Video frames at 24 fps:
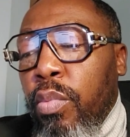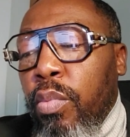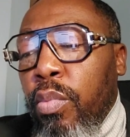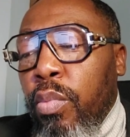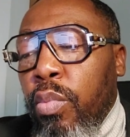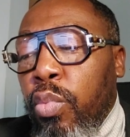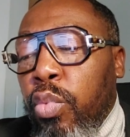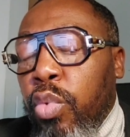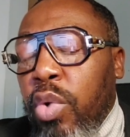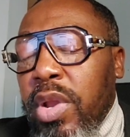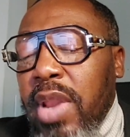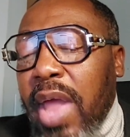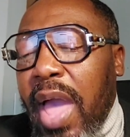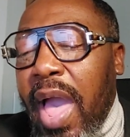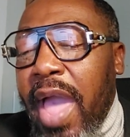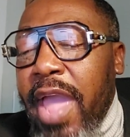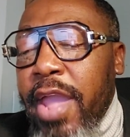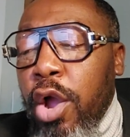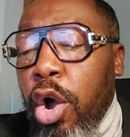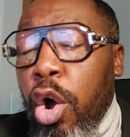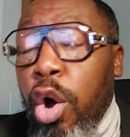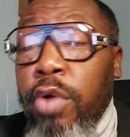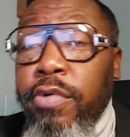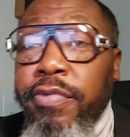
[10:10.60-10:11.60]
what
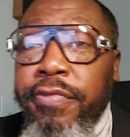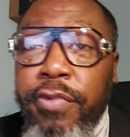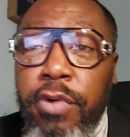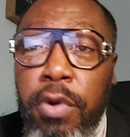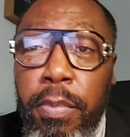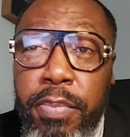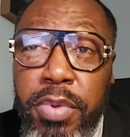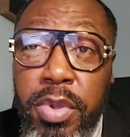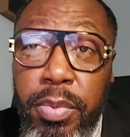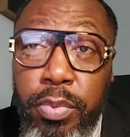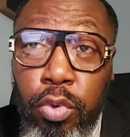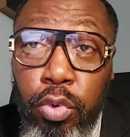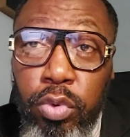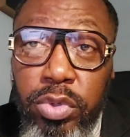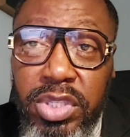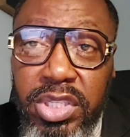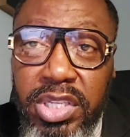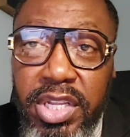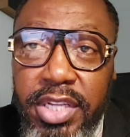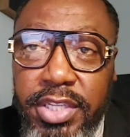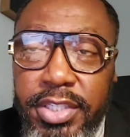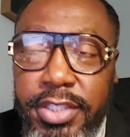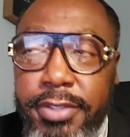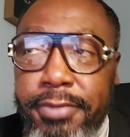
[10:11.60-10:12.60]
I offer people is
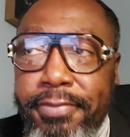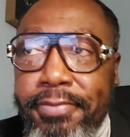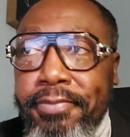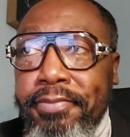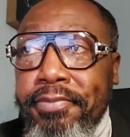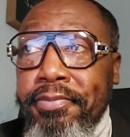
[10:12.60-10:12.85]
this: